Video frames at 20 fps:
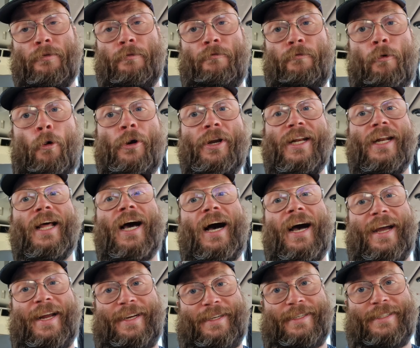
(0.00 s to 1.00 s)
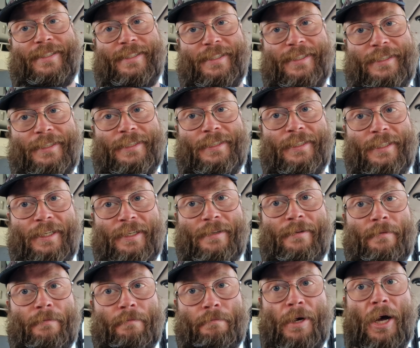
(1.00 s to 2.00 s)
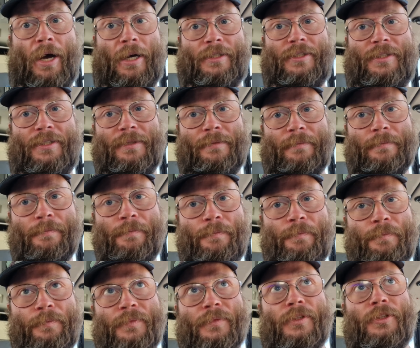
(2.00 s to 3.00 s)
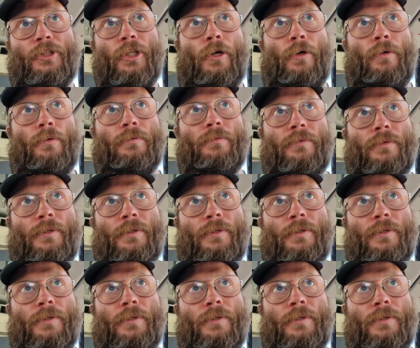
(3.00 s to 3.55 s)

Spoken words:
$49. So,